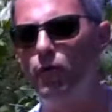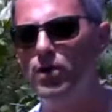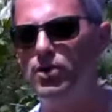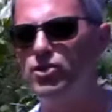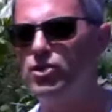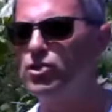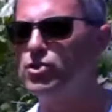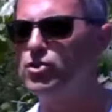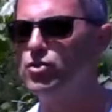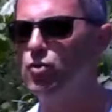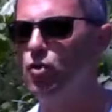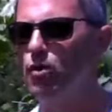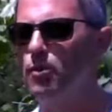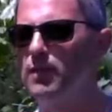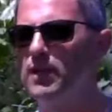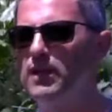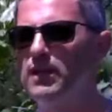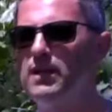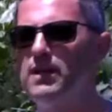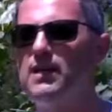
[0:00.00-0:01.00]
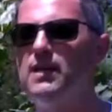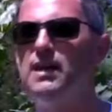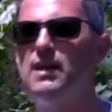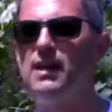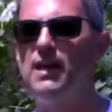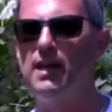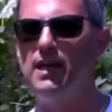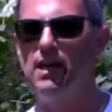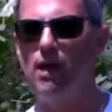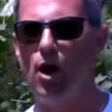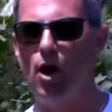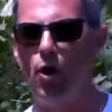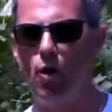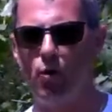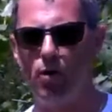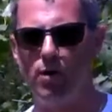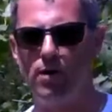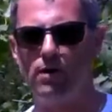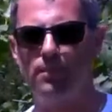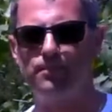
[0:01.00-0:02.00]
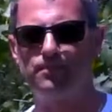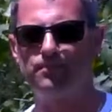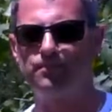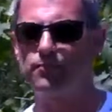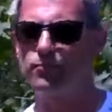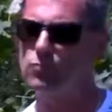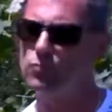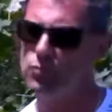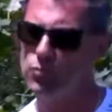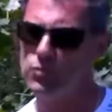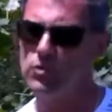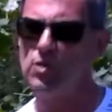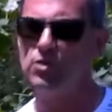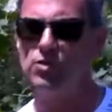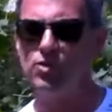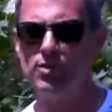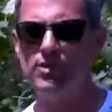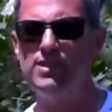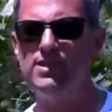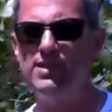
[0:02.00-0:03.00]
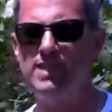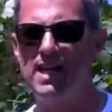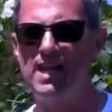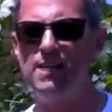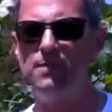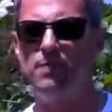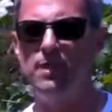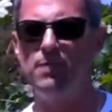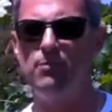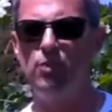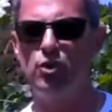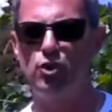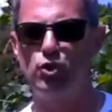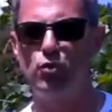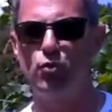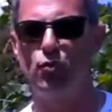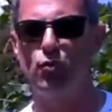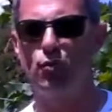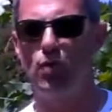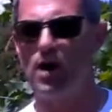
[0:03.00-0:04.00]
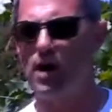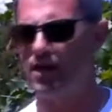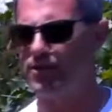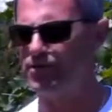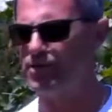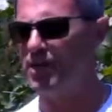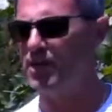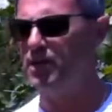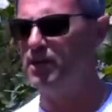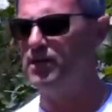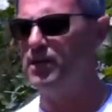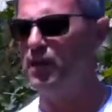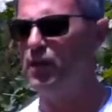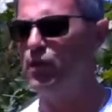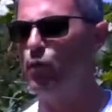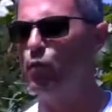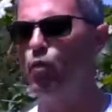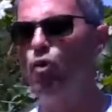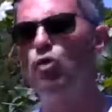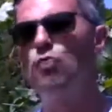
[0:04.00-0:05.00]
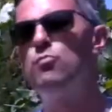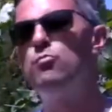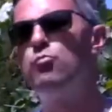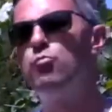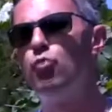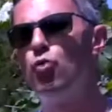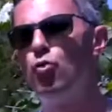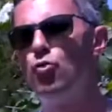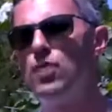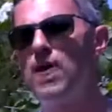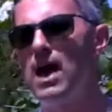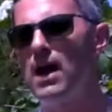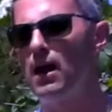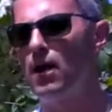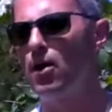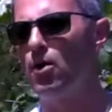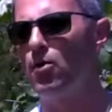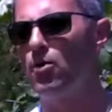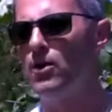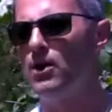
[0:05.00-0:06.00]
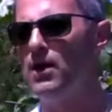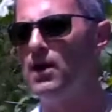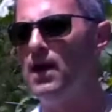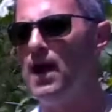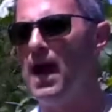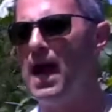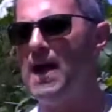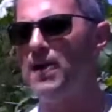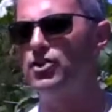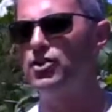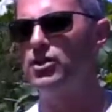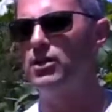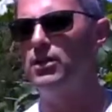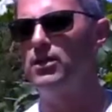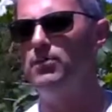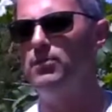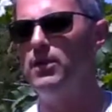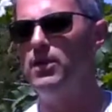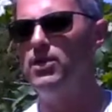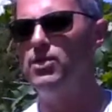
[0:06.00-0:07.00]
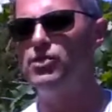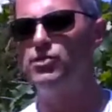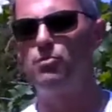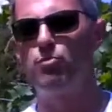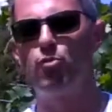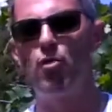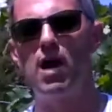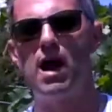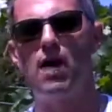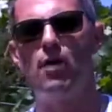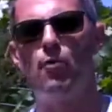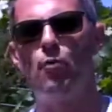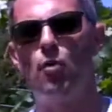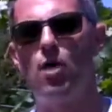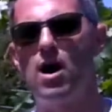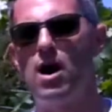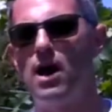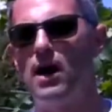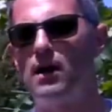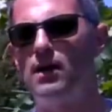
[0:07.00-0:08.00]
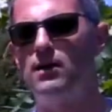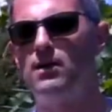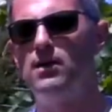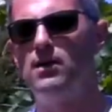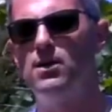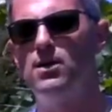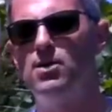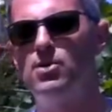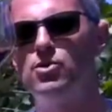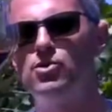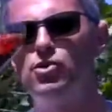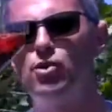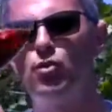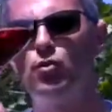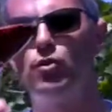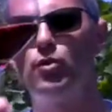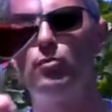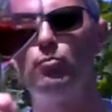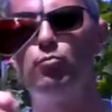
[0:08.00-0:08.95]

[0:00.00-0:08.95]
which is normally in oak. So these tend to be mature wines. Now the word Brunello actually means brown wine. So the